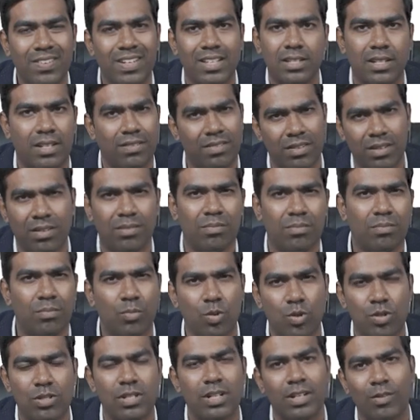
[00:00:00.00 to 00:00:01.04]
H I V,
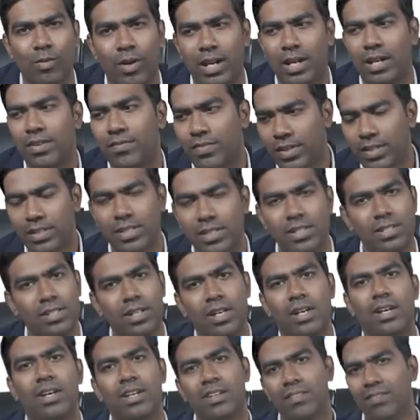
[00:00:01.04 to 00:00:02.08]
mostly viral infections
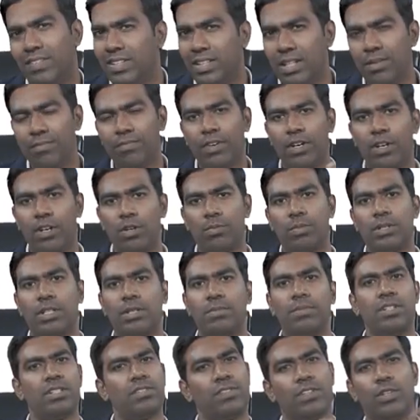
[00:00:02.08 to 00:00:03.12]
with lymphadenopathy
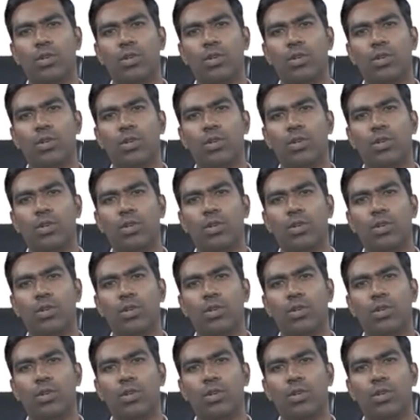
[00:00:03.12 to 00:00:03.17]
means we